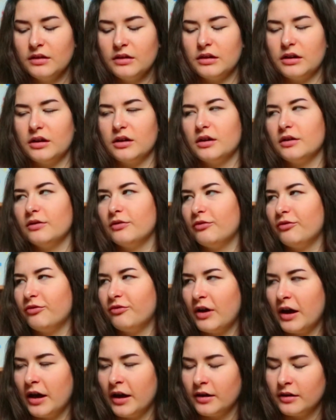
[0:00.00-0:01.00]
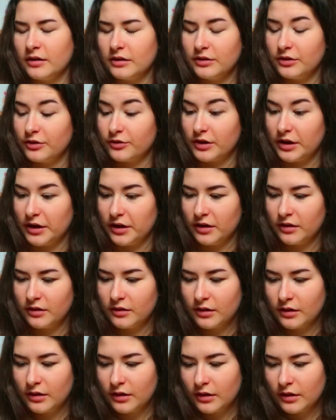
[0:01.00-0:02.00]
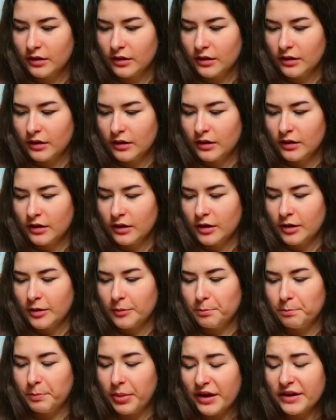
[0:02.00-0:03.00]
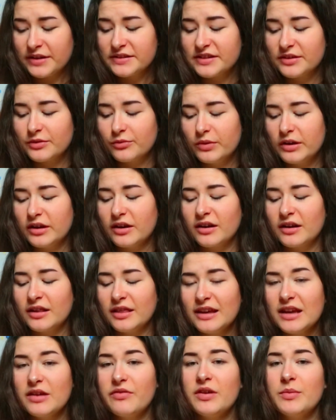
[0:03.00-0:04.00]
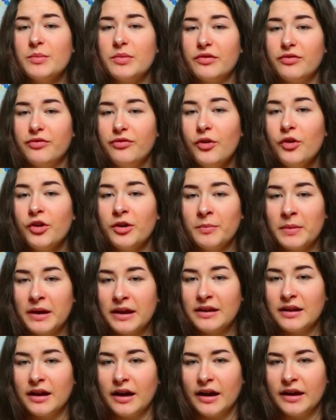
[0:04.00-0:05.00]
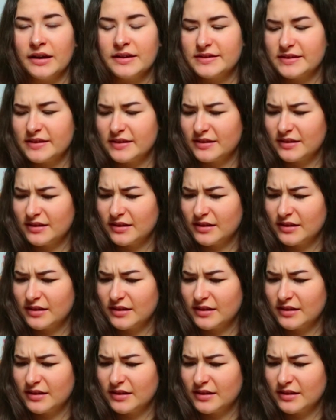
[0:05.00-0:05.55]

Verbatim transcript: Ugh, fine, you're right. But we are leaving before midnight.